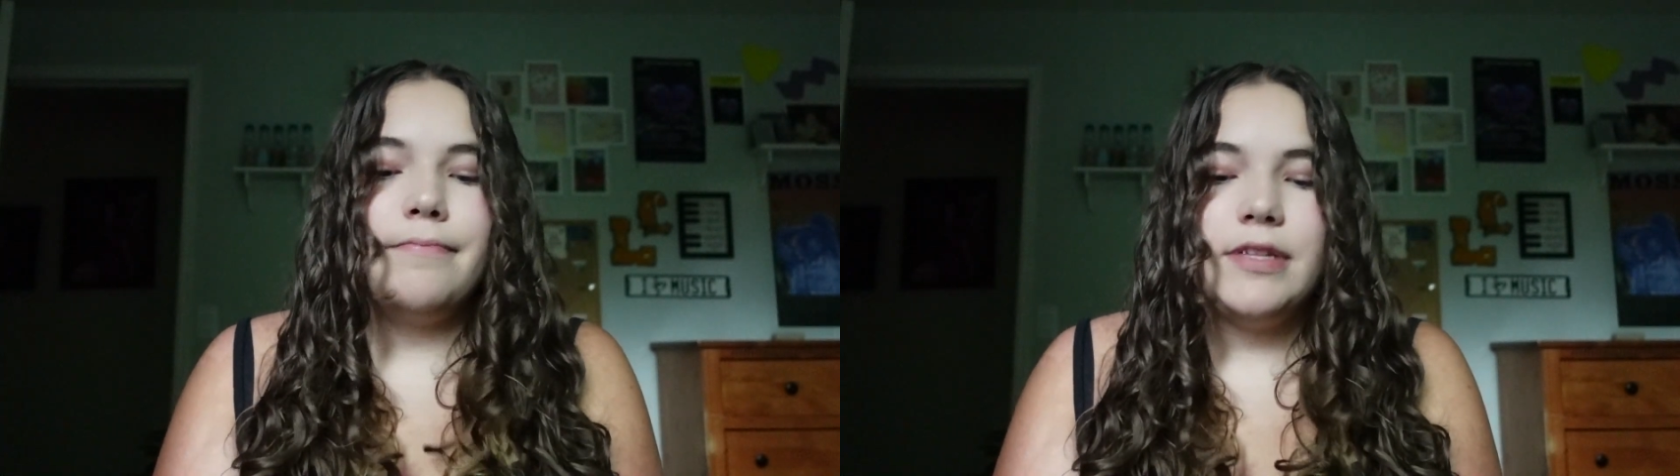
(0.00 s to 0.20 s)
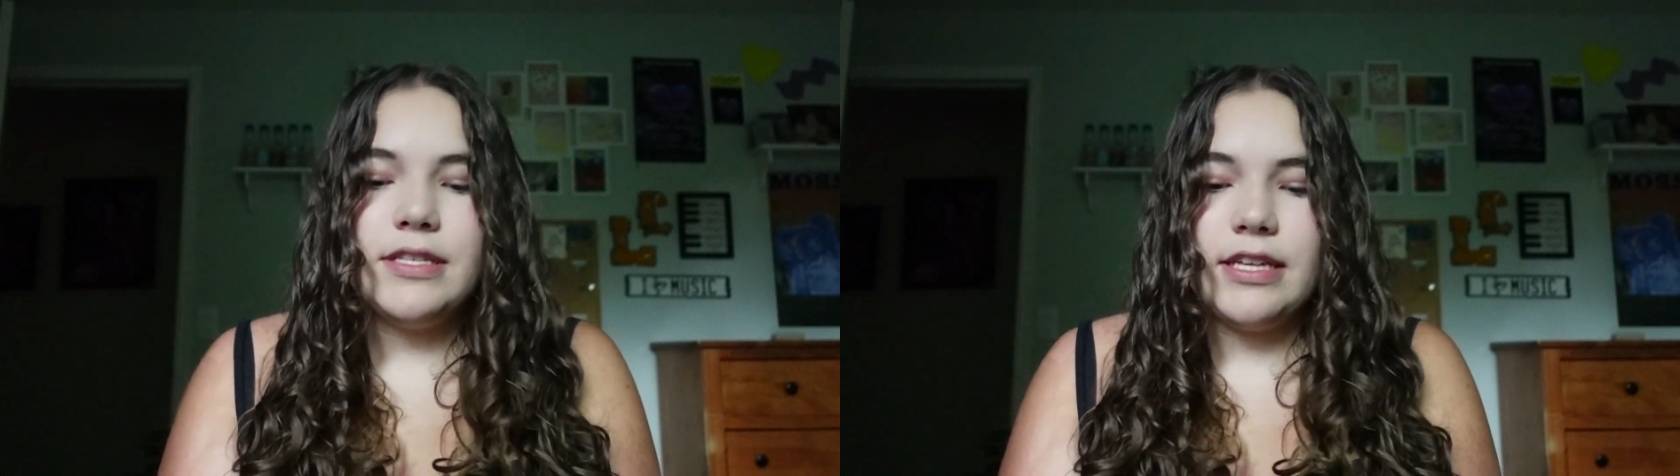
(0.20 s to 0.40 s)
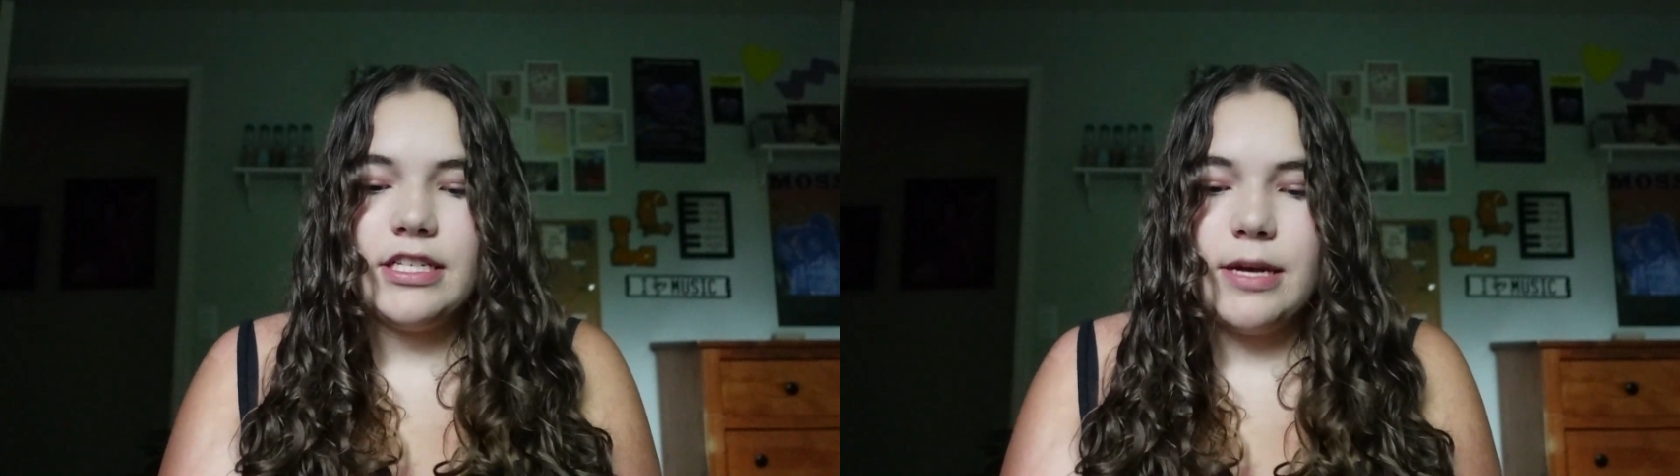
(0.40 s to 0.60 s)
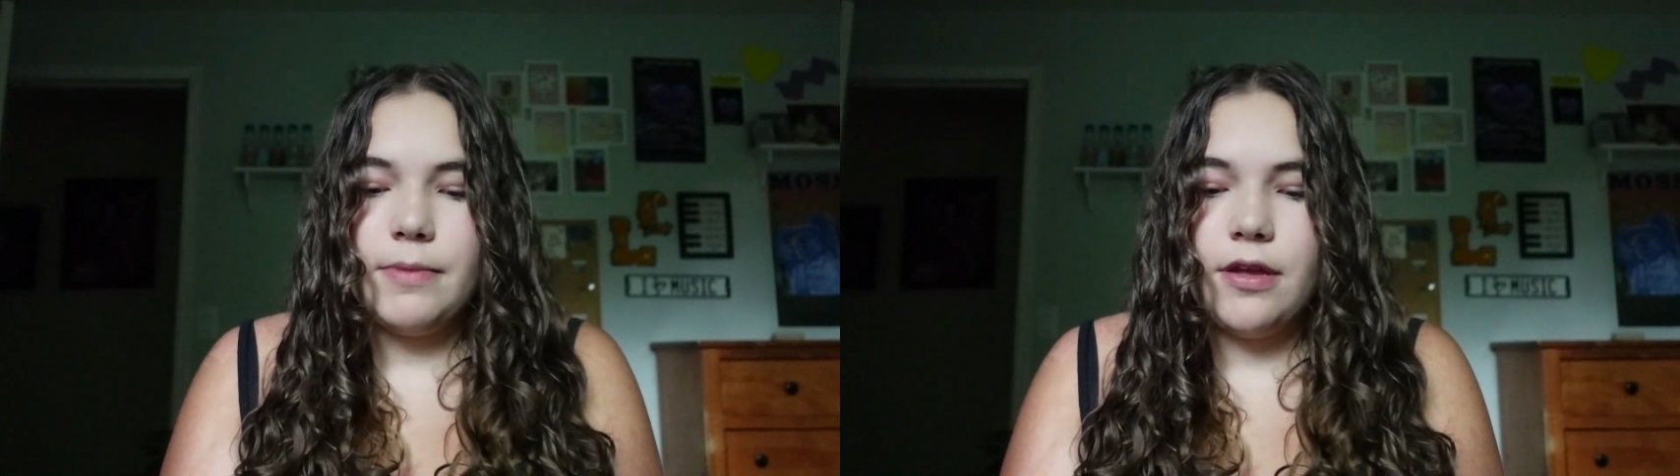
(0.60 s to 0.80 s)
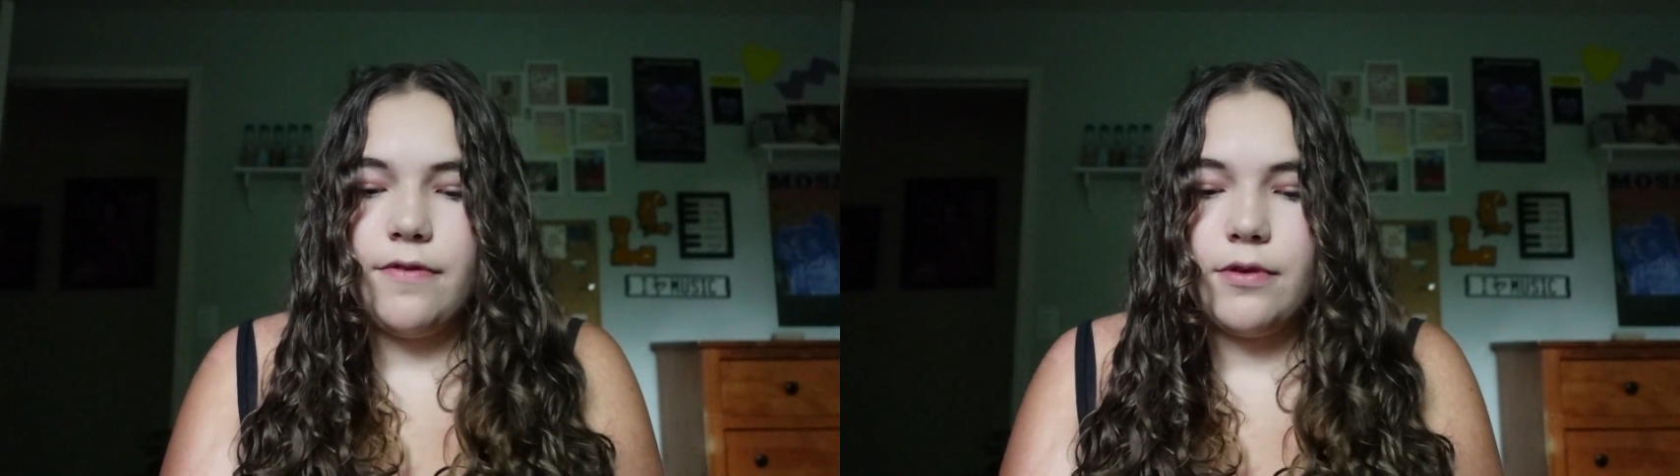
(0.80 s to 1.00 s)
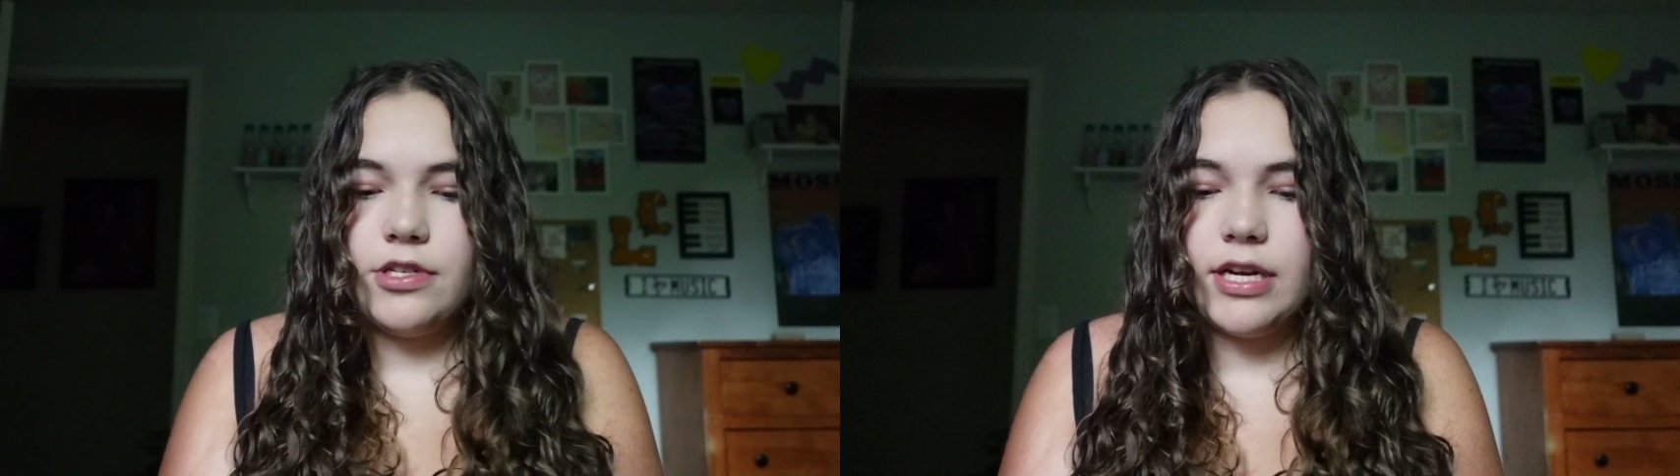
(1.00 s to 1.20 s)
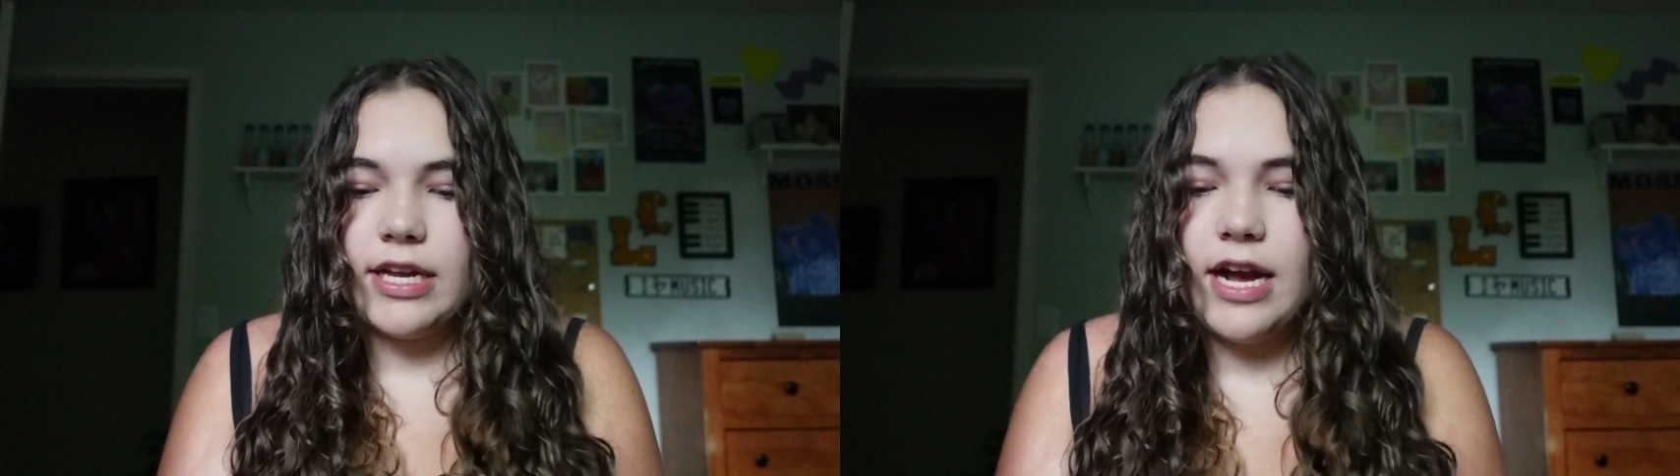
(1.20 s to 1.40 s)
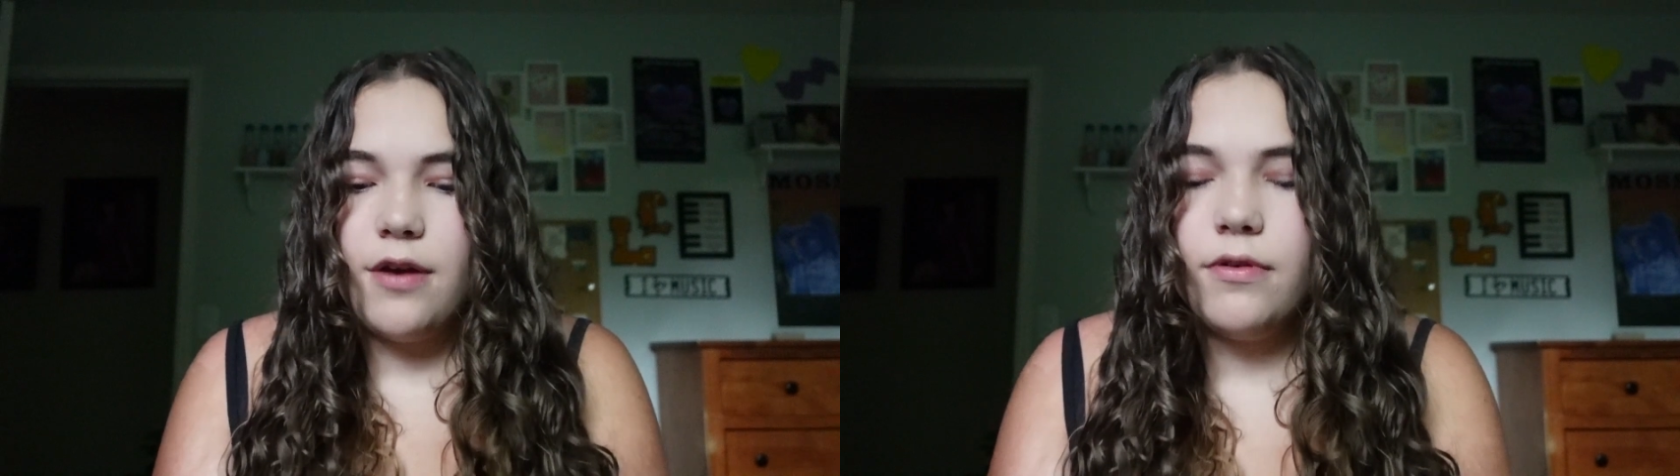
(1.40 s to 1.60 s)
it's linked down below if you want to check it
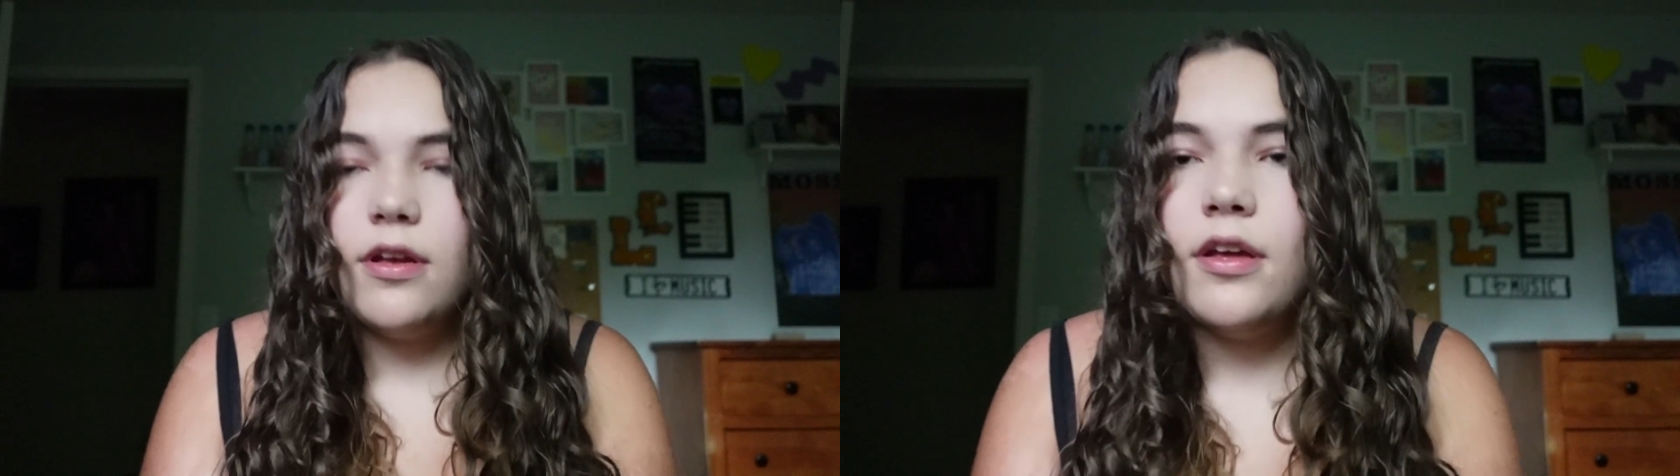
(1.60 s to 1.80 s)
out.